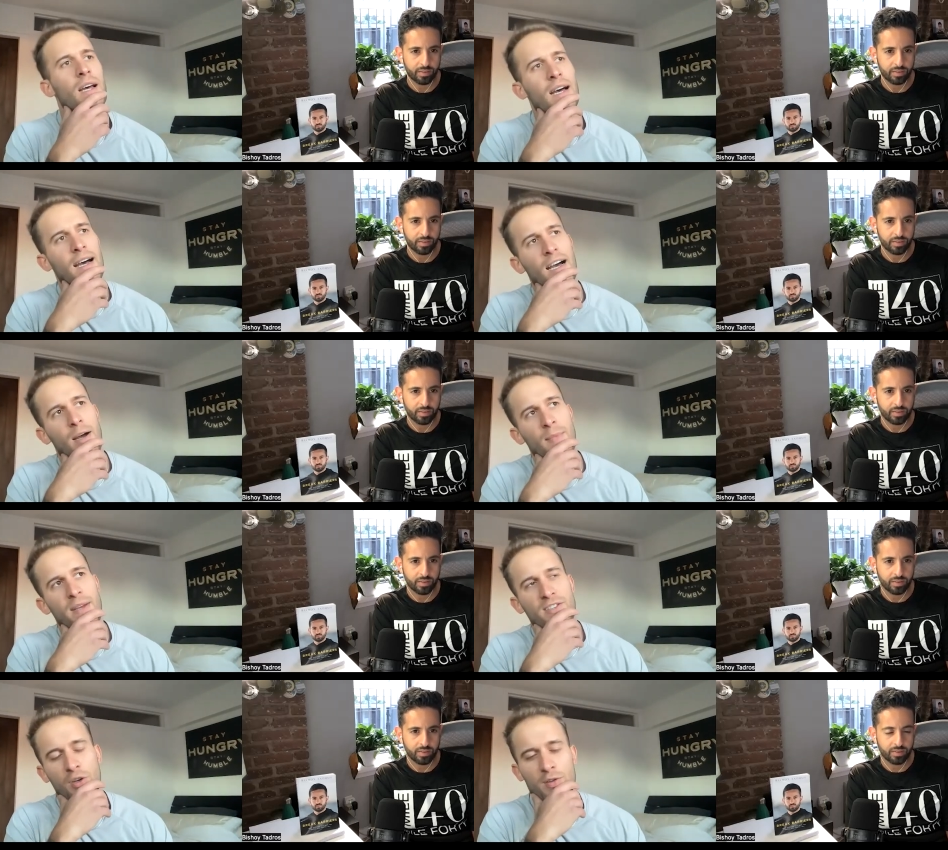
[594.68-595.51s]
Speaker 1: Yeah.
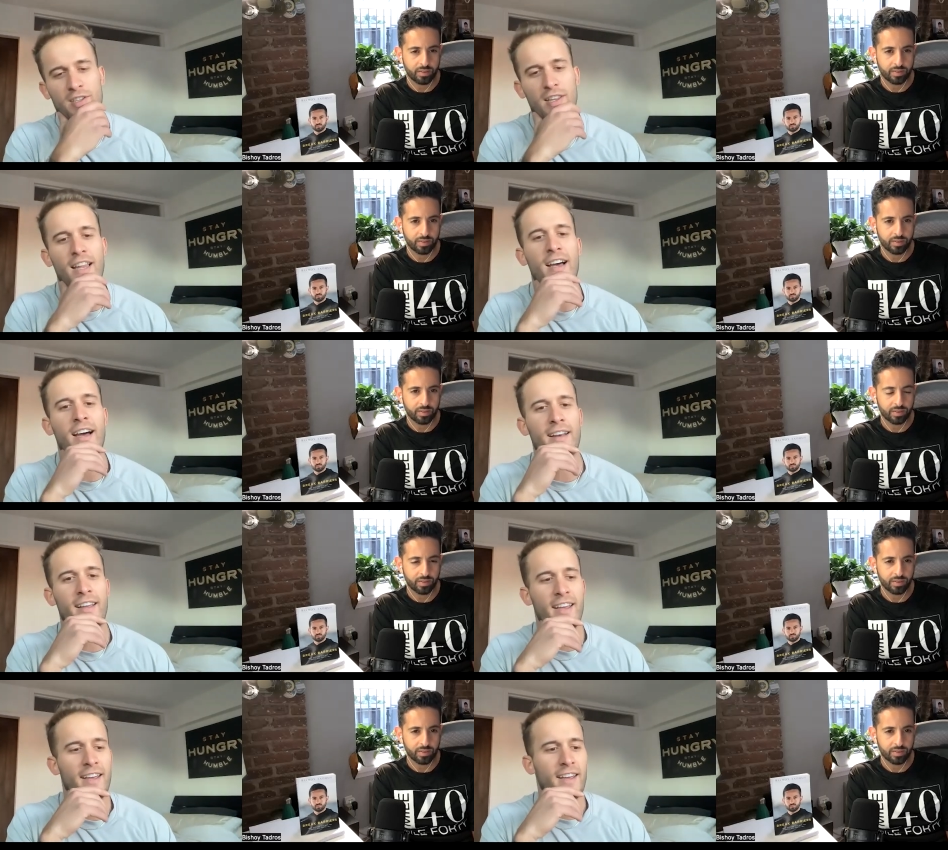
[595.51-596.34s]
Um, and so it's a
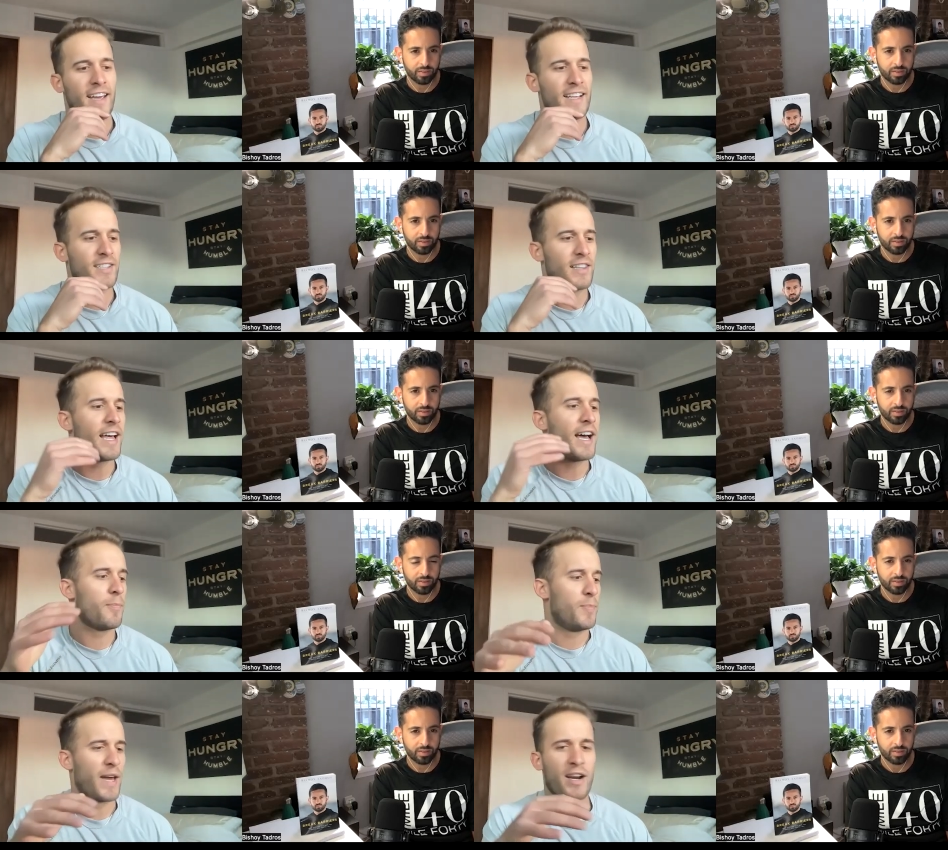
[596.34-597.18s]
lot. It's a
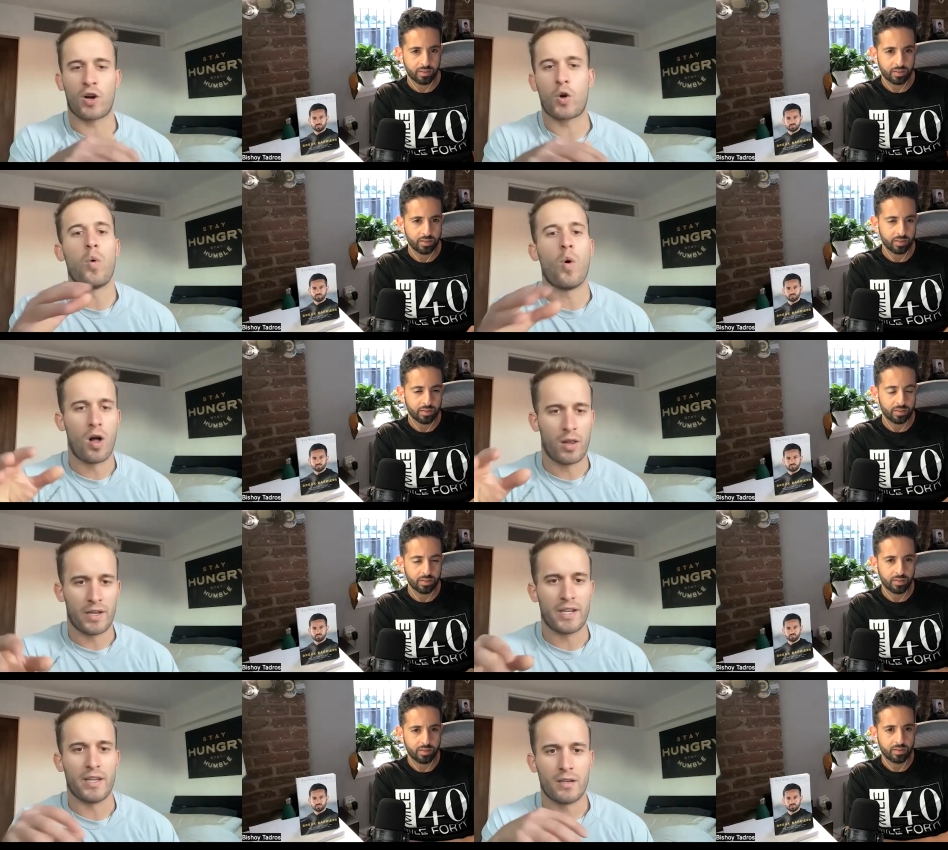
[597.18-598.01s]
lot better
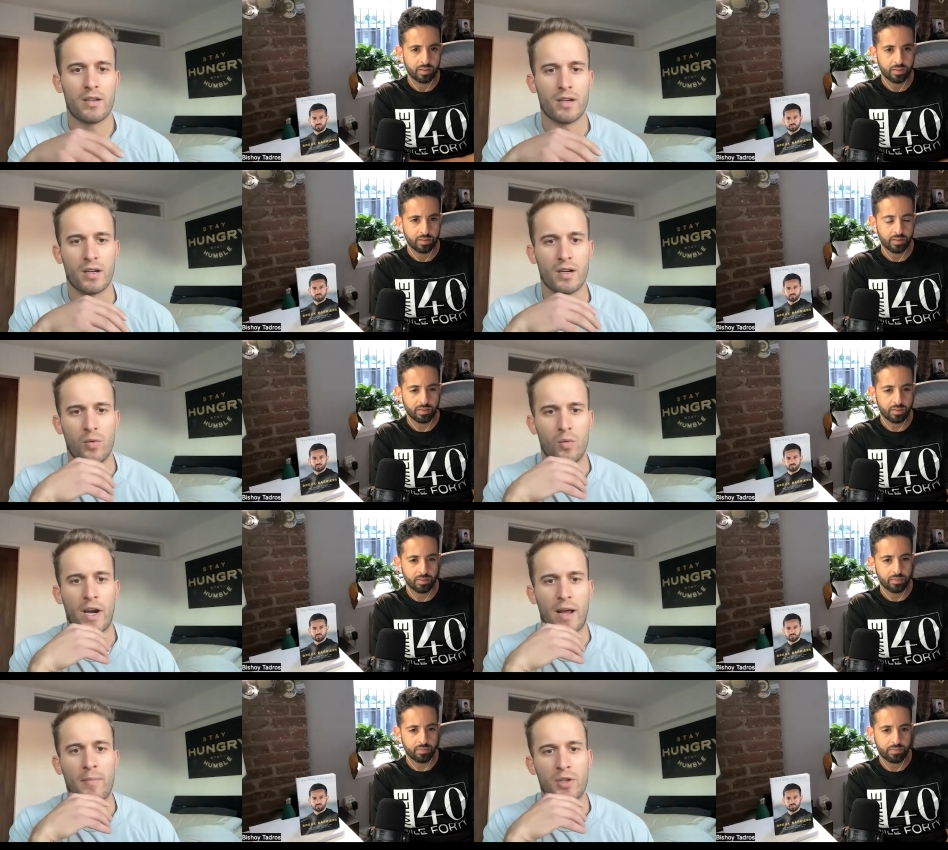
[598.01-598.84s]
quality uh, of
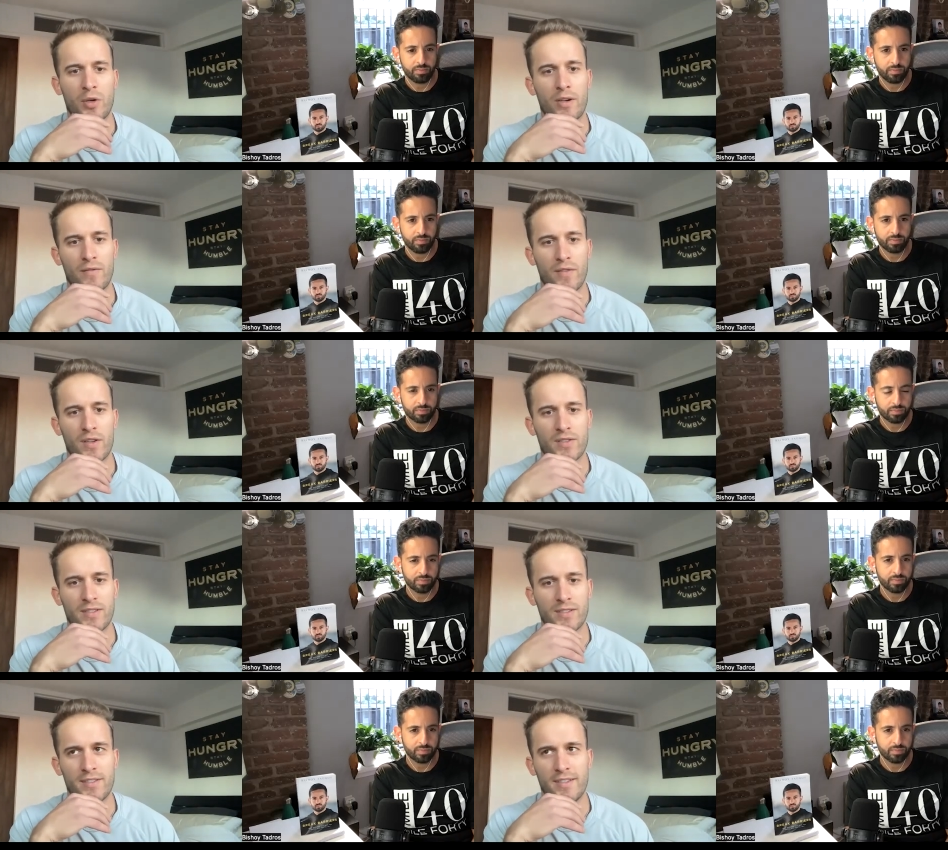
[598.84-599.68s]
what I'm doing
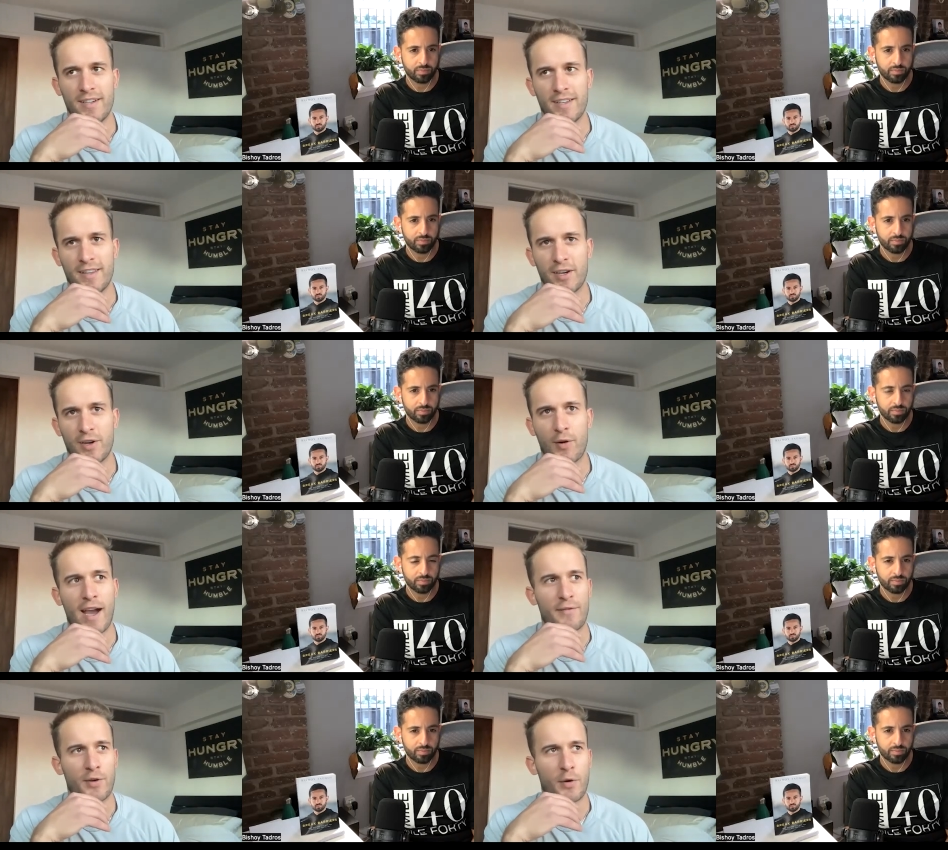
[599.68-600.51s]
versus the the
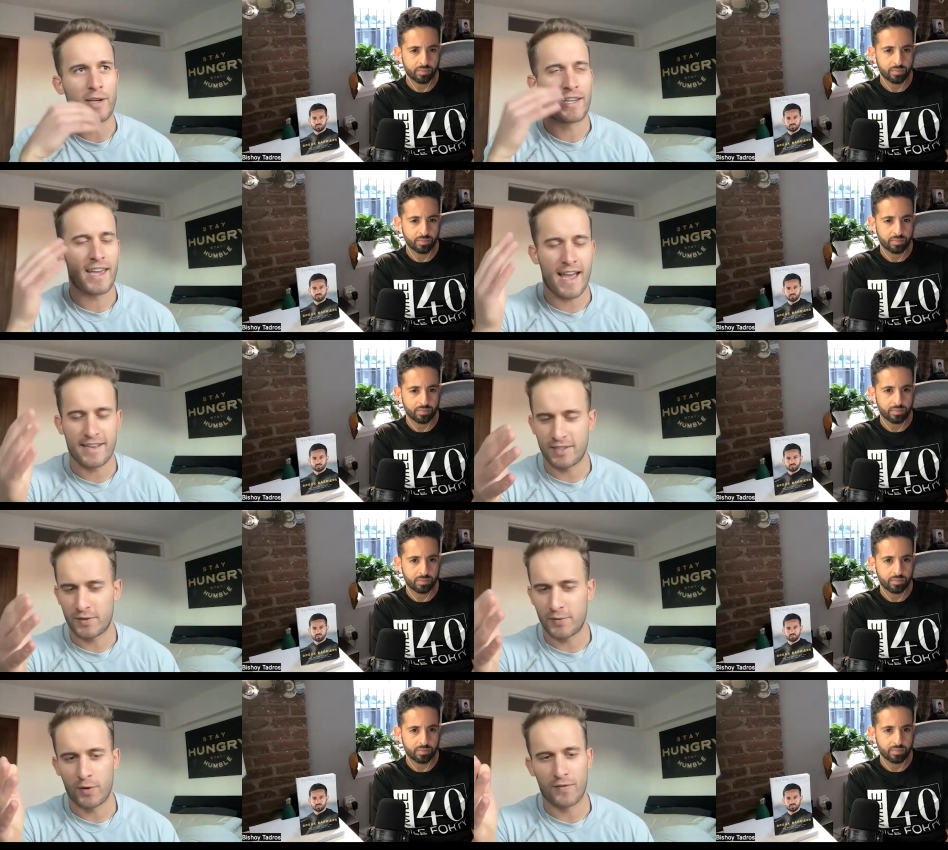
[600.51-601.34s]
grind of going to
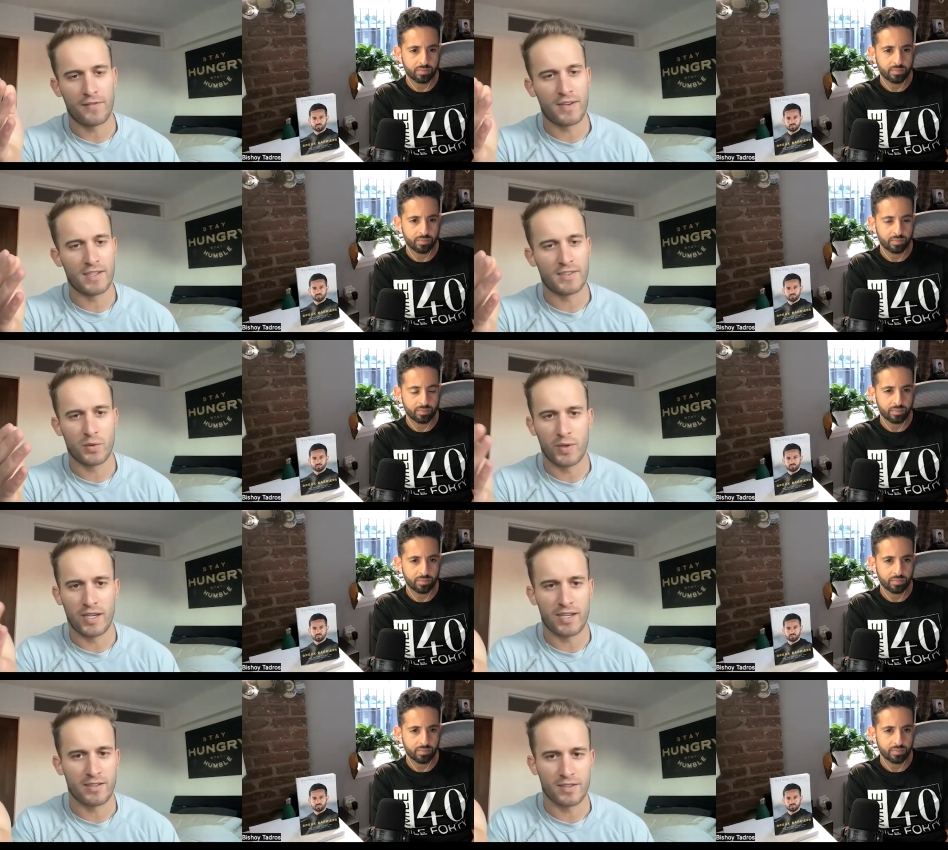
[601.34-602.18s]
castings four or five days a
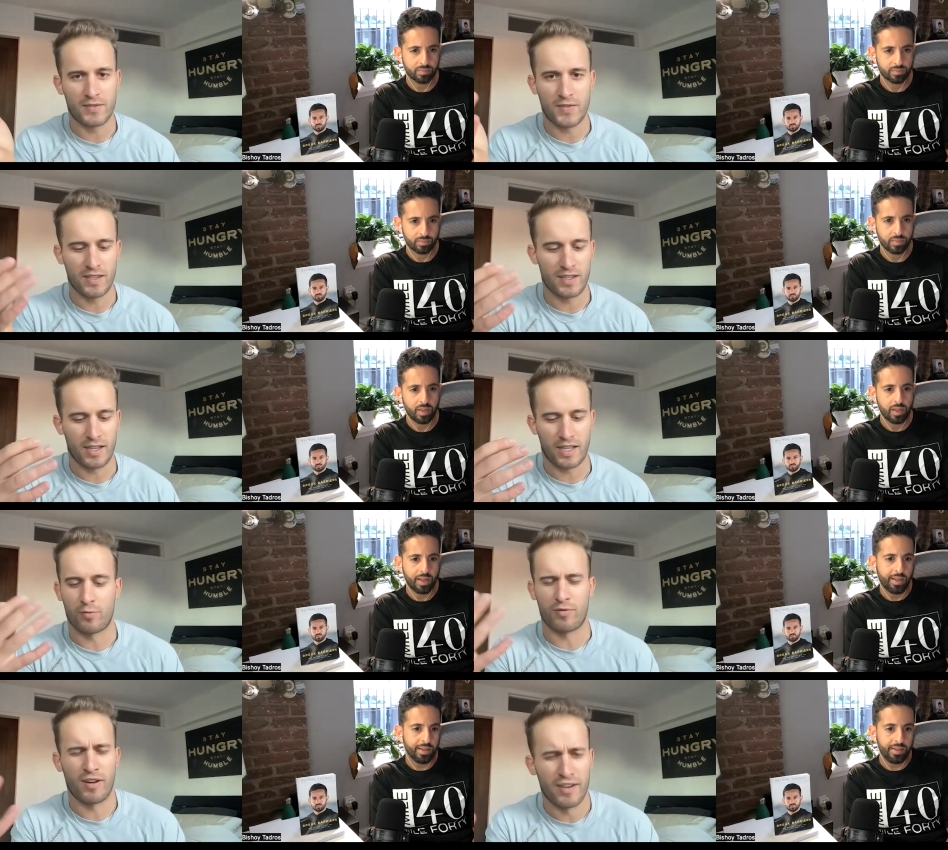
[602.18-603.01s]
week and just feeling
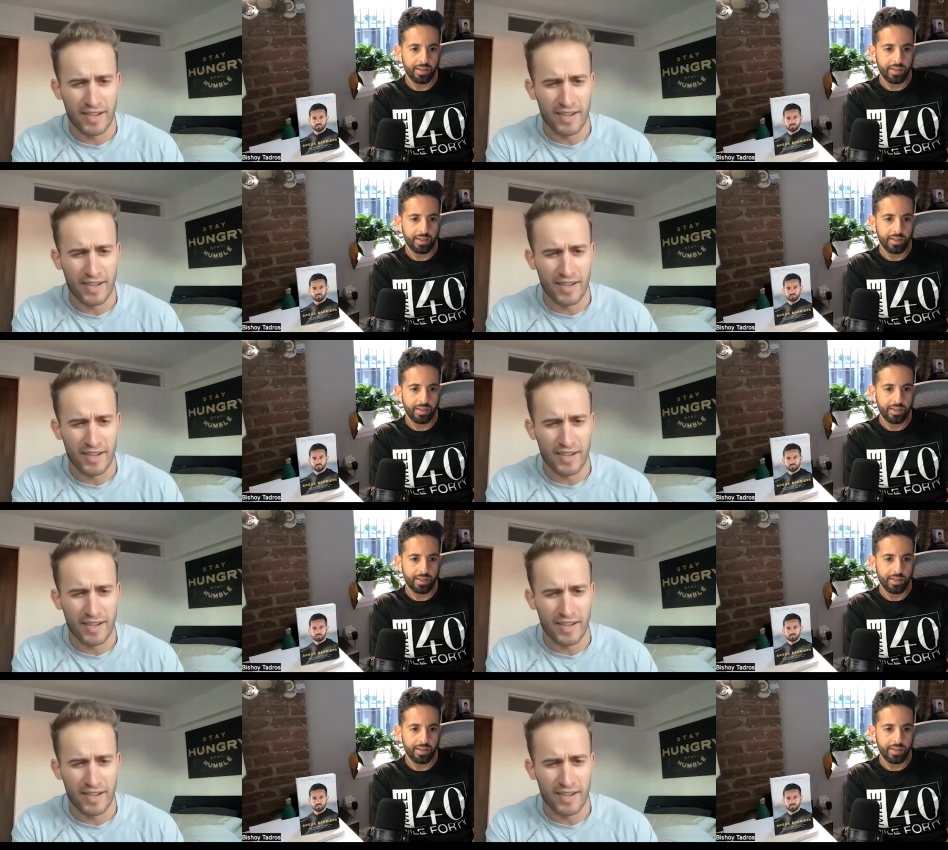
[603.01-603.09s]
like run